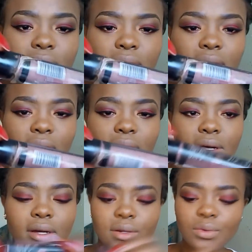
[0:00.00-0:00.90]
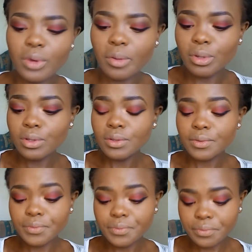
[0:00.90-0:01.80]
in the color uh, Rebel.
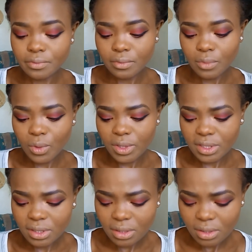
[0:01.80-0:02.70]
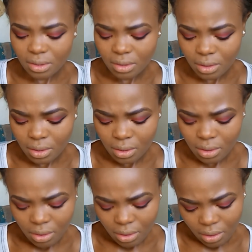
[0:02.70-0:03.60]
Where is it?
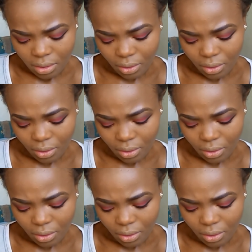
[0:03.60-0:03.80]
Oh